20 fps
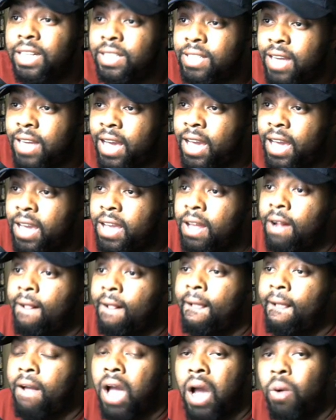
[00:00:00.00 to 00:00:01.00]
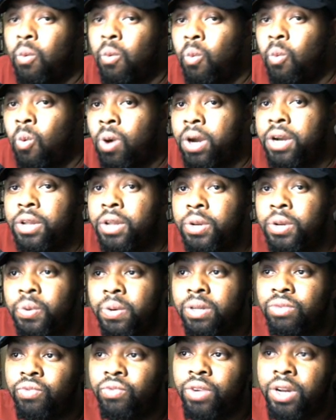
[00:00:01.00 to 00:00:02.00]
day. I wanted to do
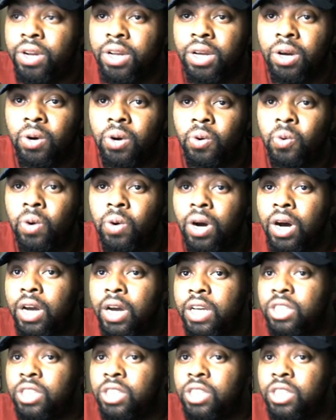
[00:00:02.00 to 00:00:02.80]
this video